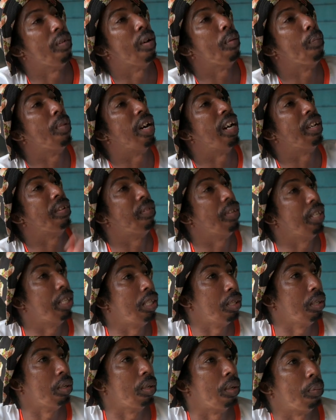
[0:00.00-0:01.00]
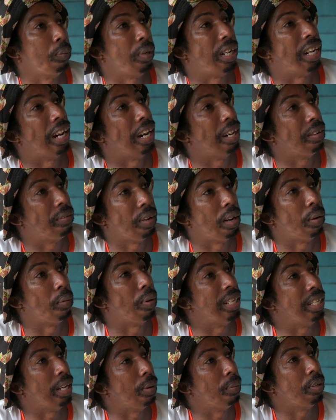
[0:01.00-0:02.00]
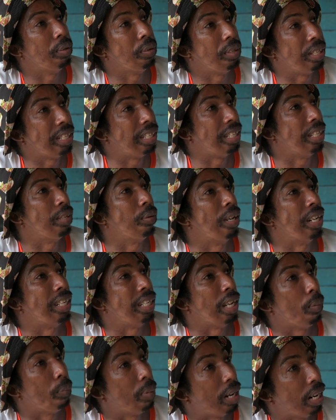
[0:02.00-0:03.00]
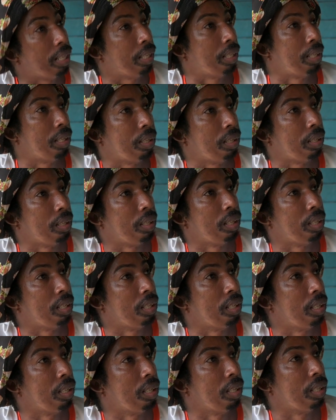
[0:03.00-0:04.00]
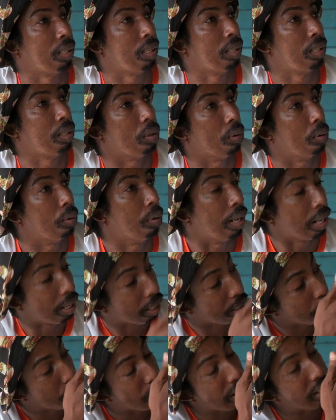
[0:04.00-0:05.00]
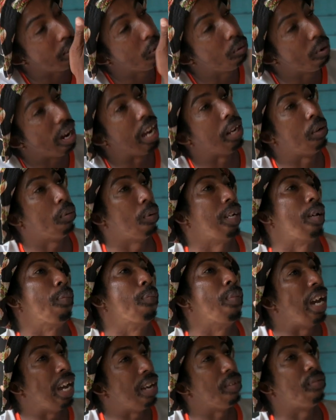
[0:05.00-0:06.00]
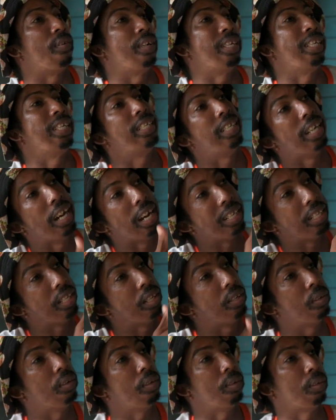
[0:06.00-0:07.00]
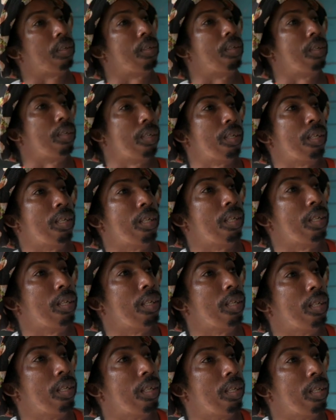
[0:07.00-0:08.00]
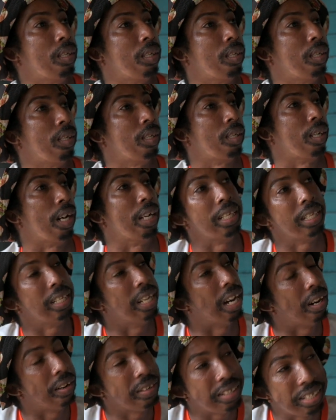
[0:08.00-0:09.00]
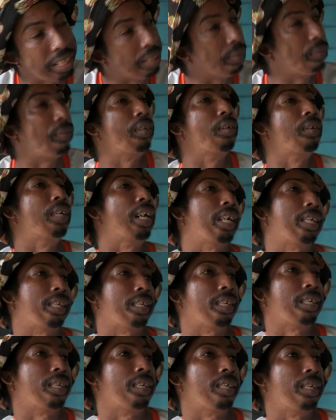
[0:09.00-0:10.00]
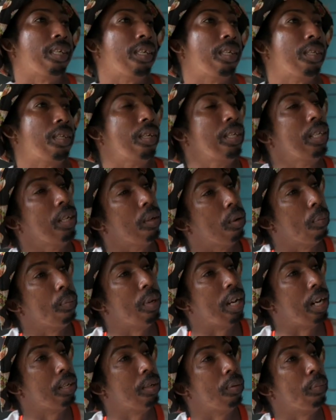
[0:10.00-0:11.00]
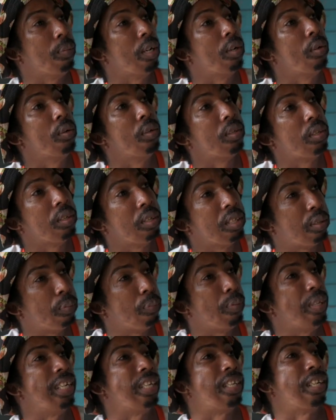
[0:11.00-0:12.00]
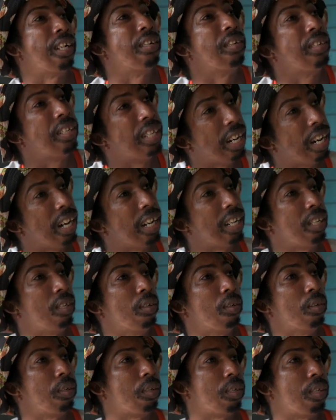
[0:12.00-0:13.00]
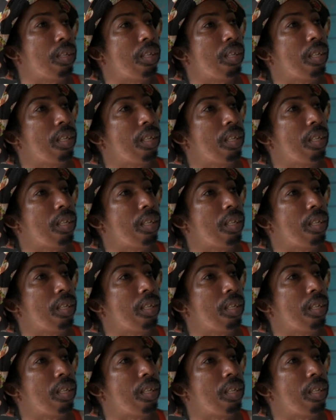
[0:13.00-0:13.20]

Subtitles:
have a man for you because from what you have noticed you want a man. So I'm the right one of my friend in can't do nothing. And you know thing to do that. So you hear what I'm gonna do? I'm gonna some space and talk it out.